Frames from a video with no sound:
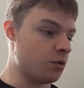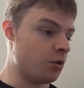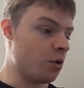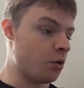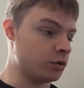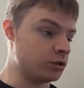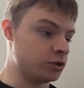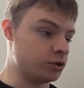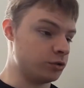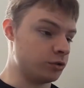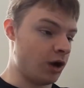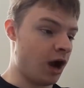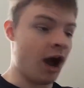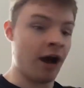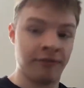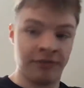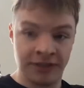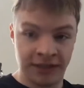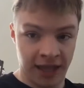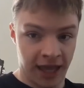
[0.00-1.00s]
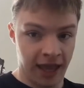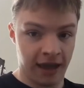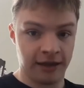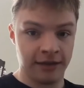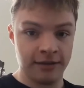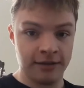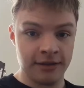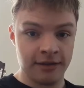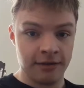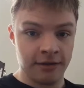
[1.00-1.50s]
or to half a
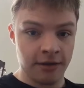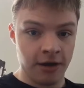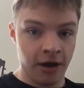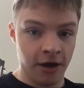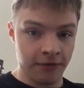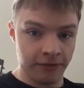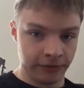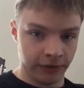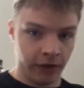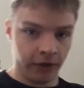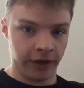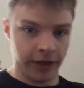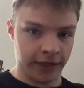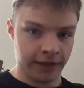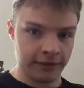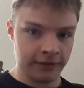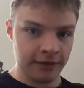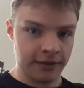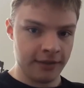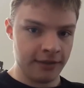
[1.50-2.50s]
year of vlogging.